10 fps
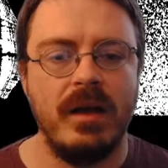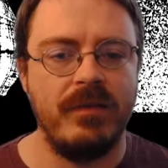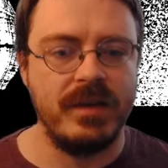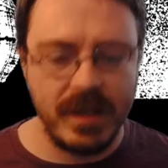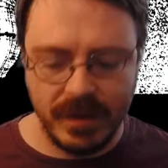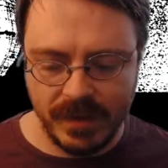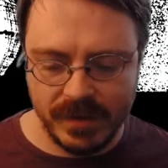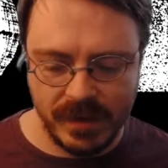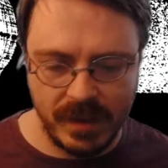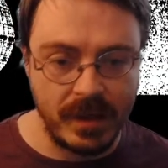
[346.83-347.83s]
If I take
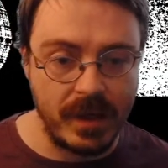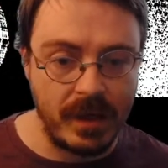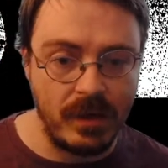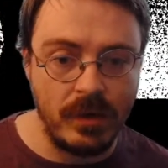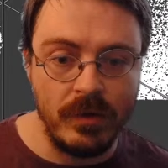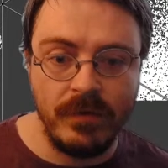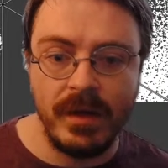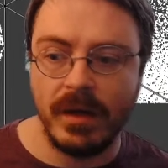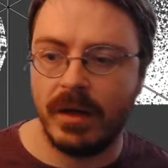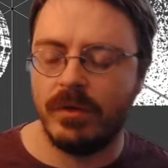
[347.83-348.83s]
this and I
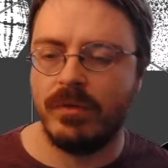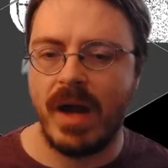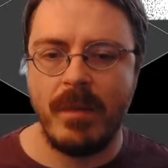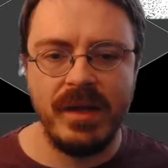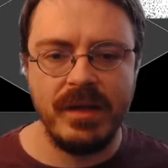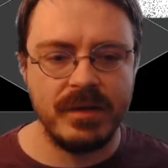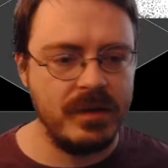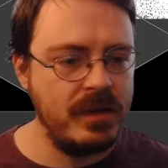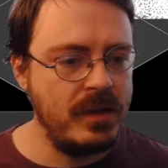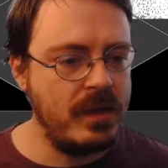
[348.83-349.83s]
UV unwrap it,
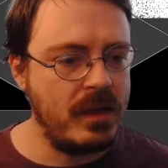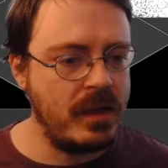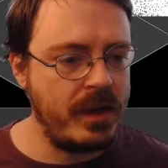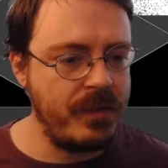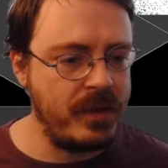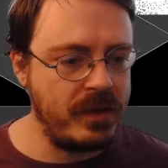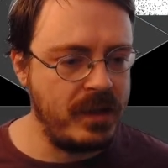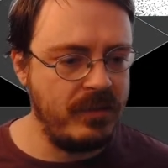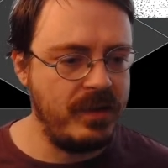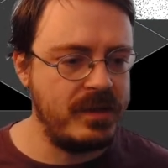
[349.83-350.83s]
and then
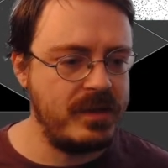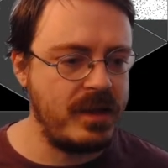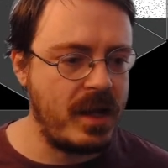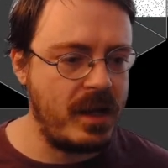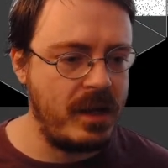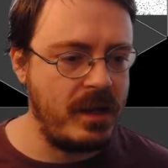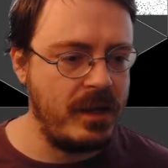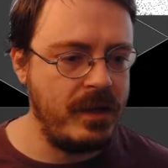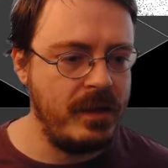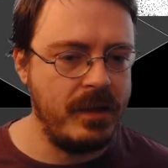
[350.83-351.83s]
give it
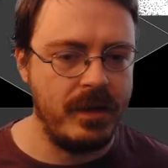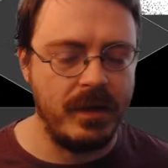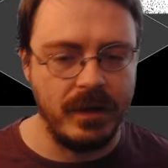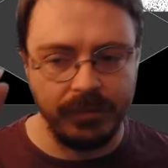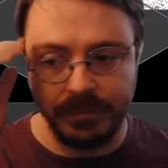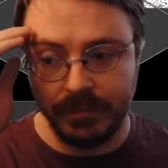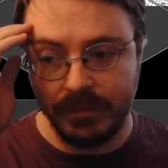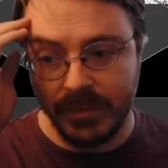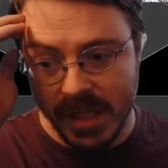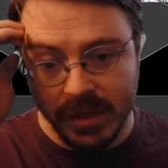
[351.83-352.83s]
a
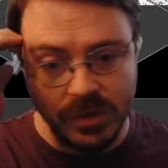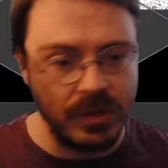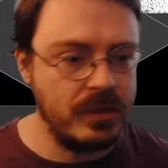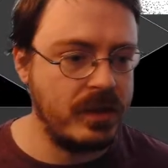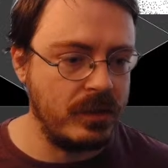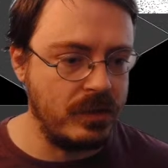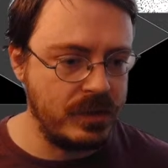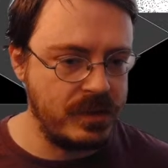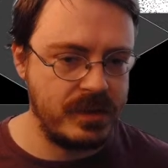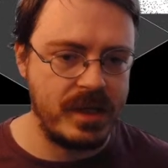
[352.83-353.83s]
texture that
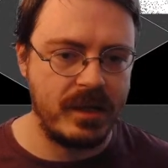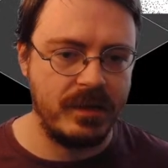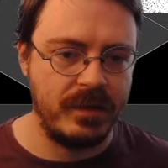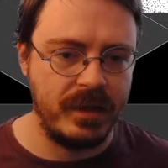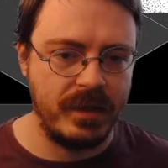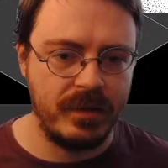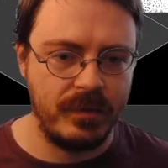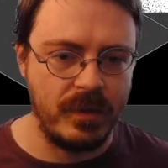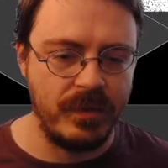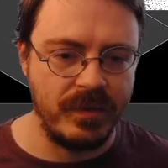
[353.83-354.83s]
looks exactly like
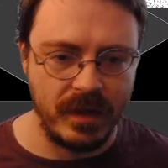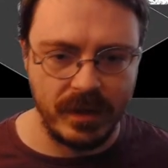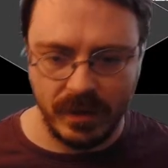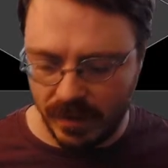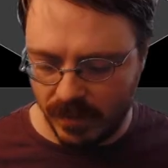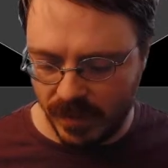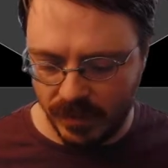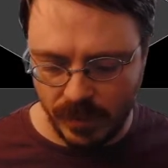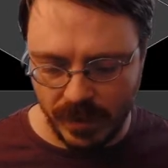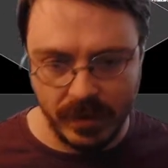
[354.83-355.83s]
what we've got here. And let
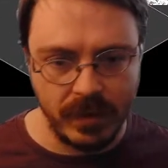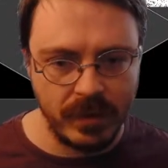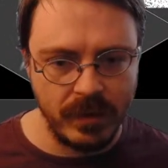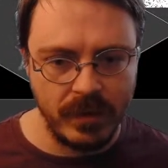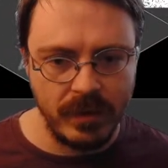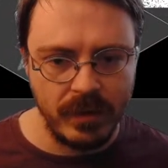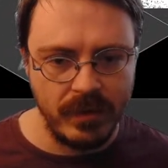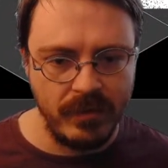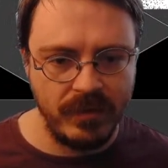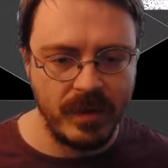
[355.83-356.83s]
me quick
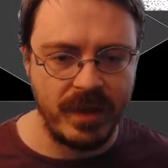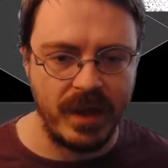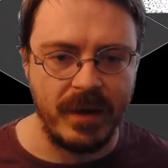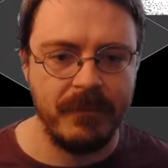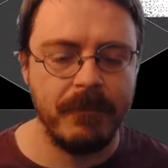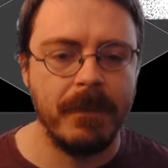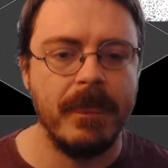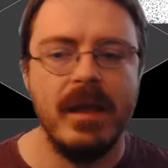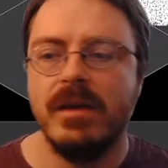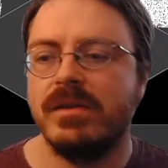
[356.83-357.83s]
flip that.
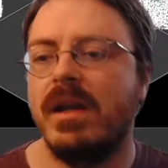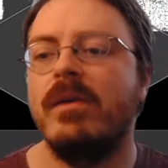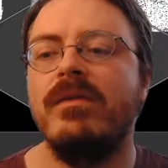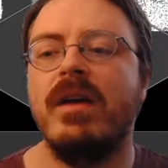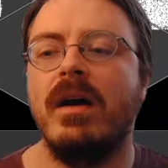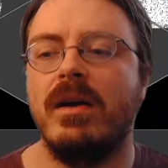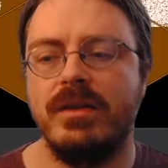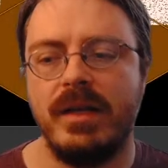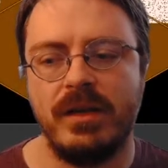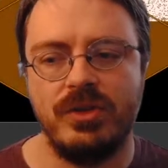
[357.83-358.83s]
So now we've got our
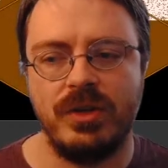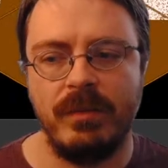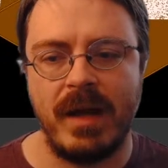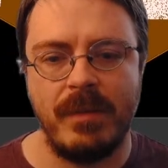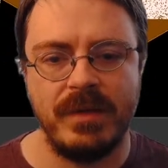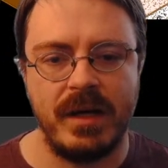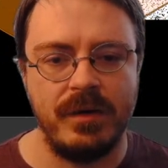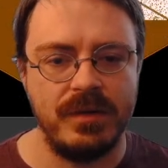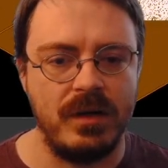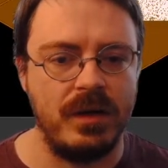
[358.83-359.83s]
texture mapped
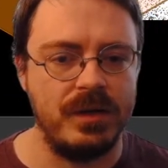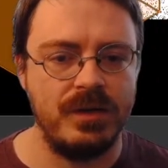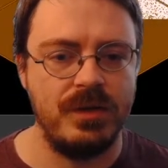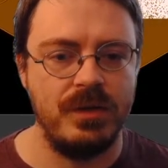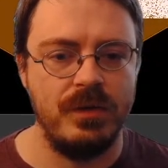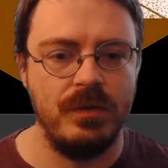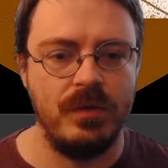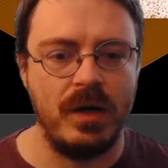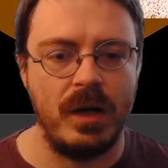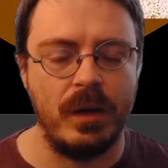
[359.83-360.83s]
out
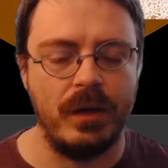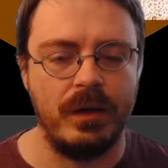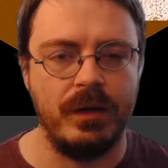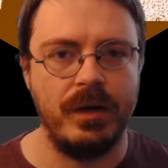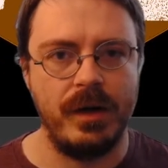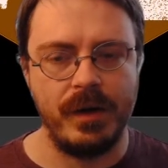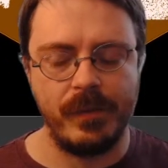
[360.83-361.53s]
onto our